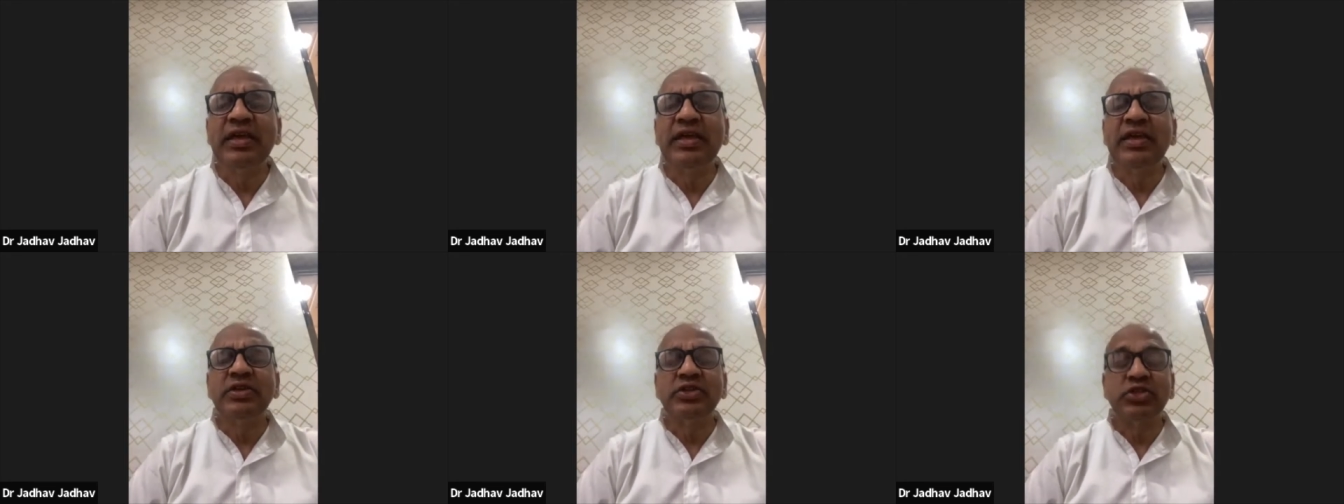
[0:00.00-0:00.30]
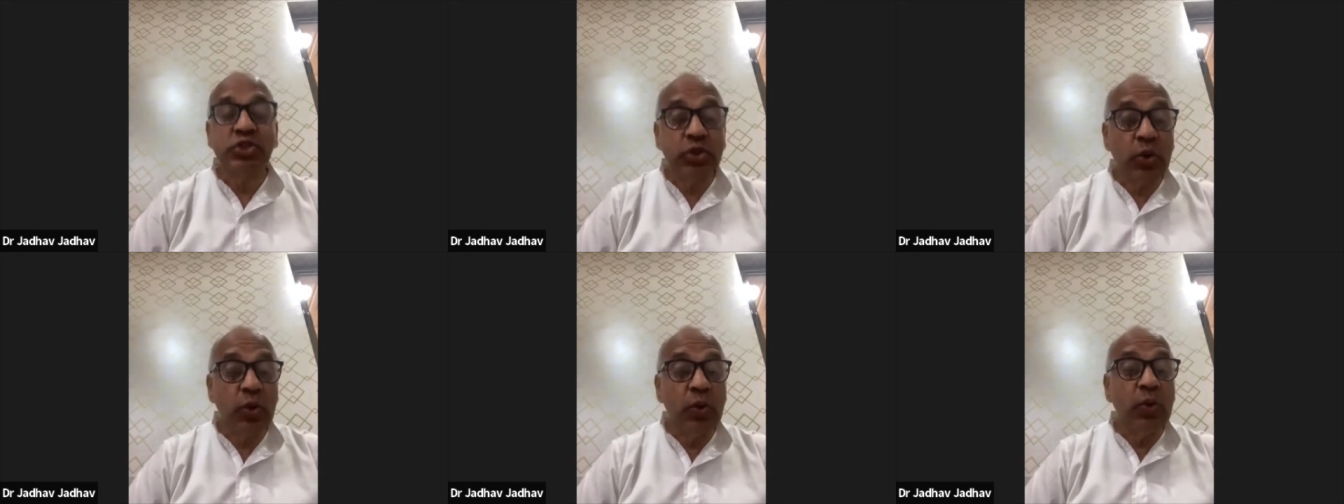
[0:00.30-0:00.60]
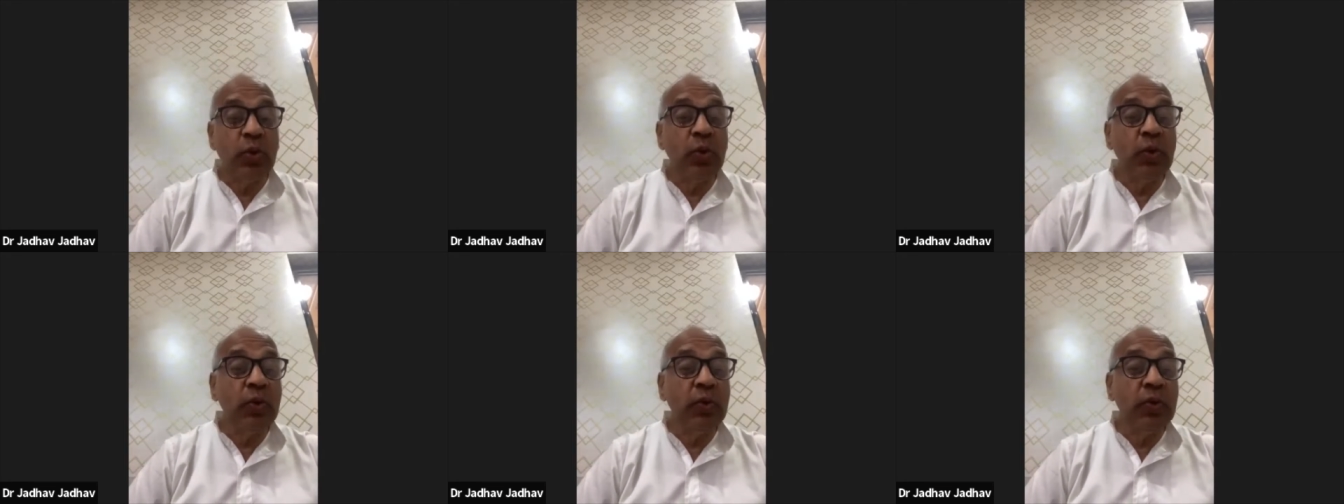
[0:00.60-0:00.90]

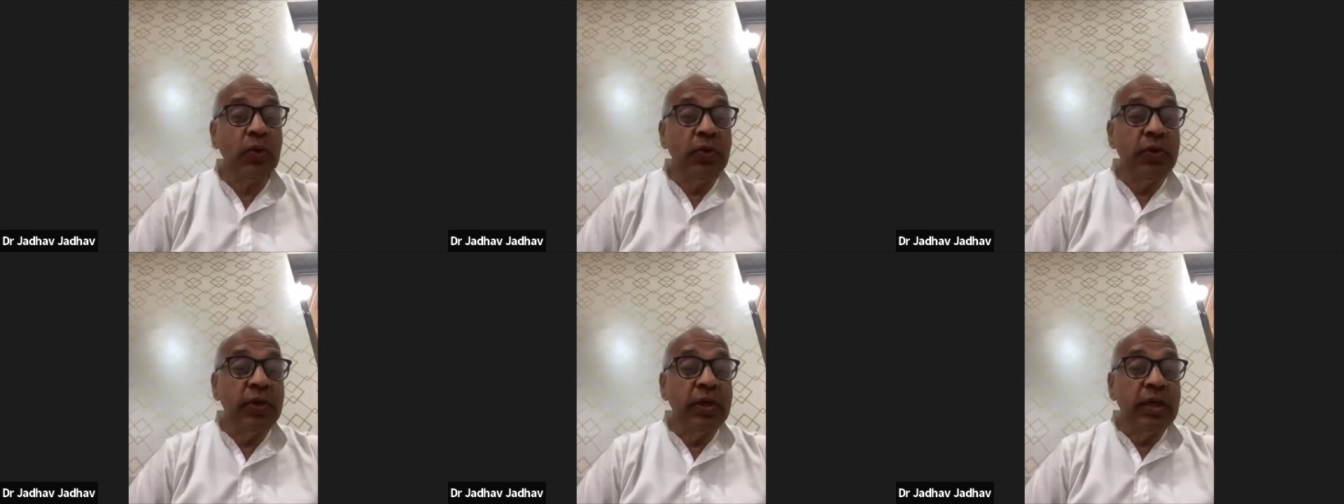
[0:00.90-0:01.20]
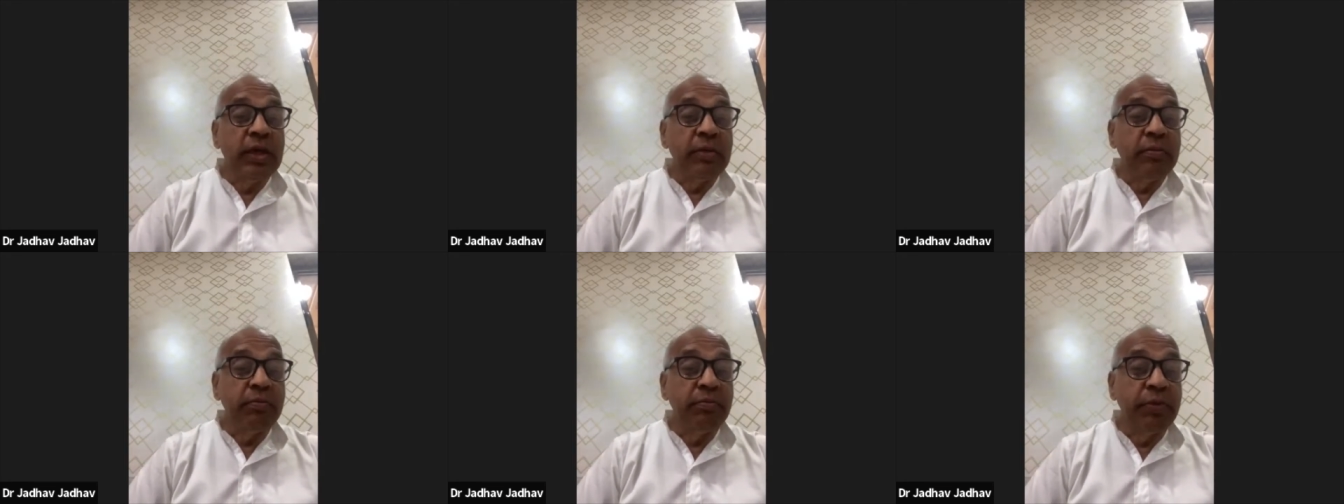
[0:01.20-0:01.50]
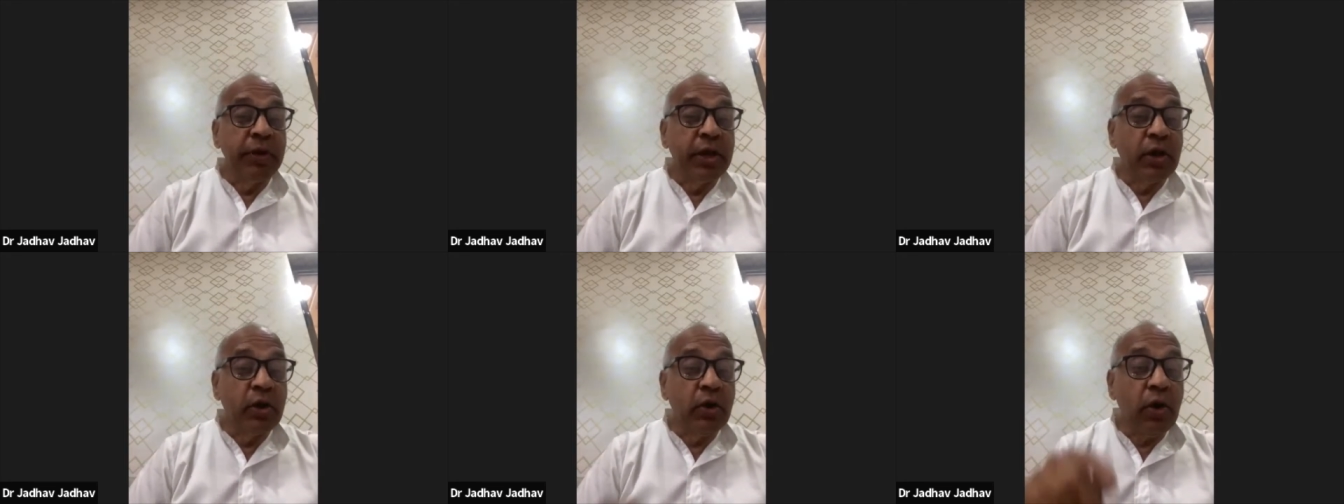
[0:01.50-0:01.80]
So,
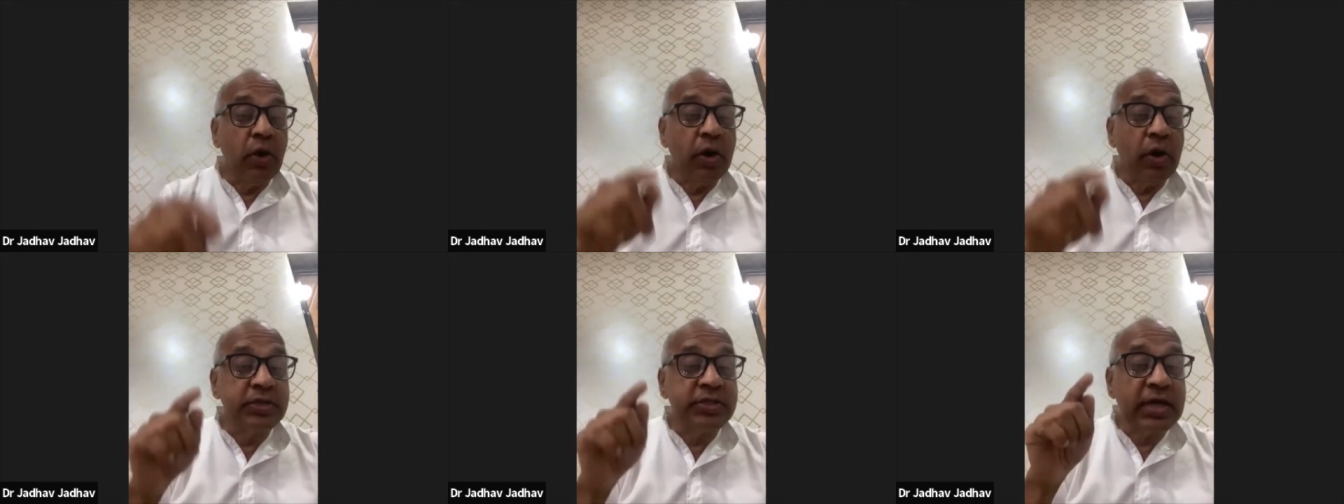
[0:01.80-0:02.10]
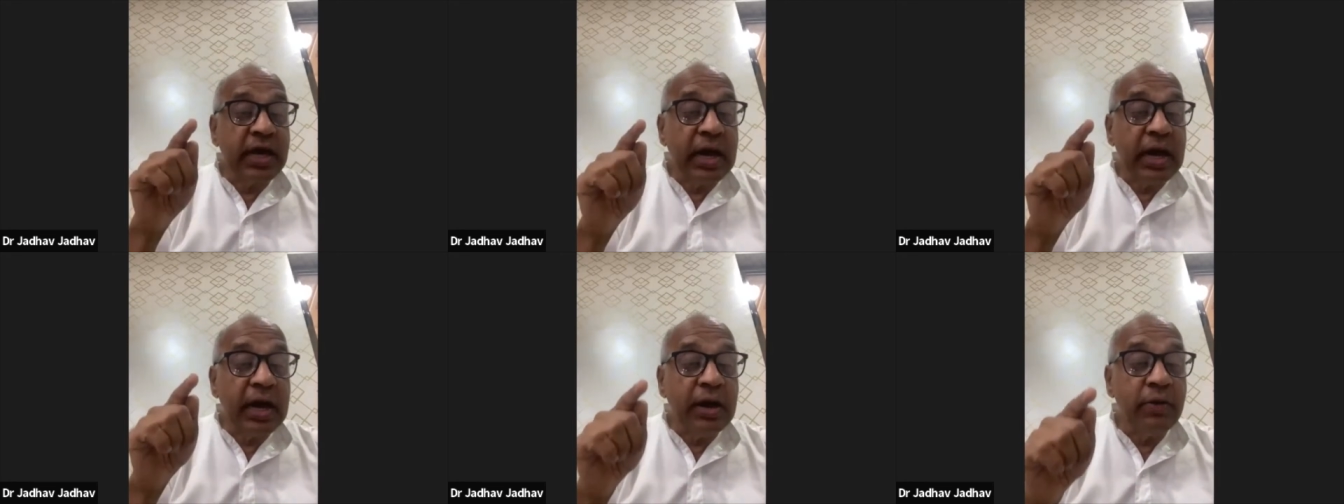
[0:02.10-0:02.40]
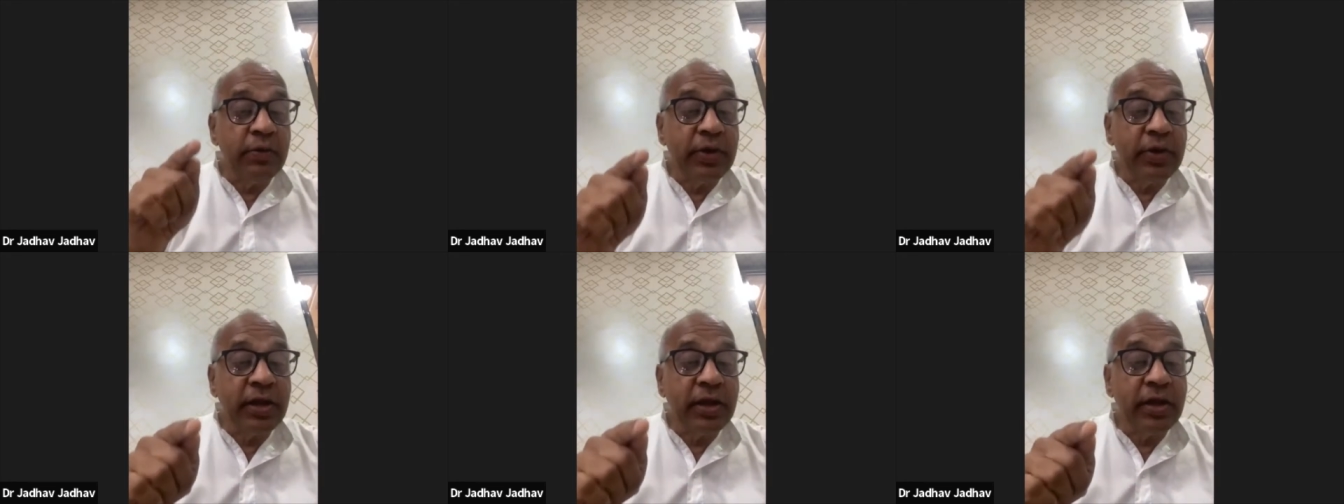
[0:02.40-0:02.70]
because
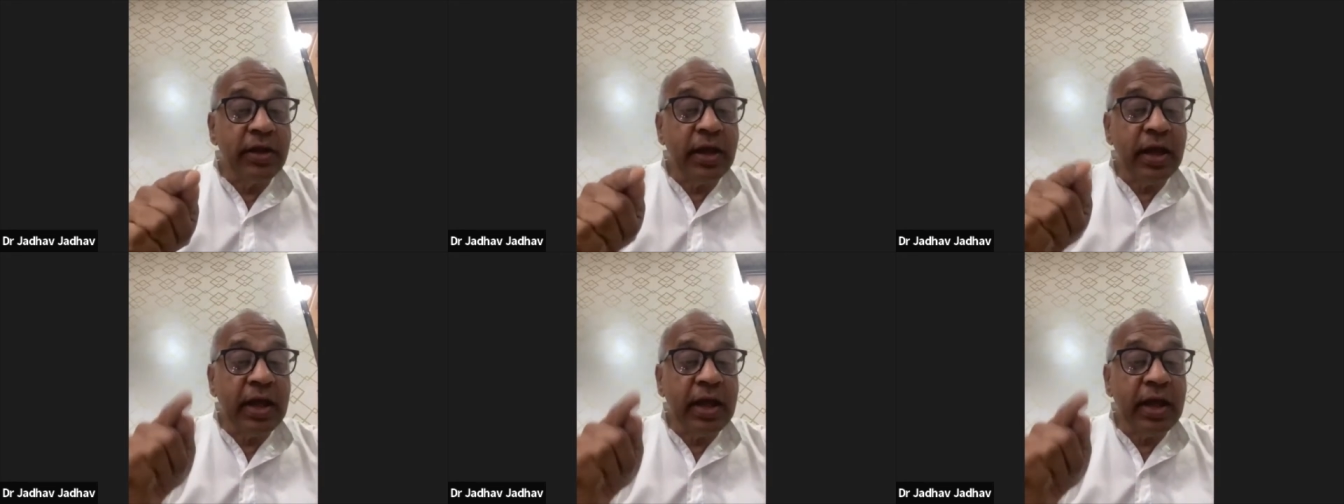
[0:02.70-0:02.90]
avaran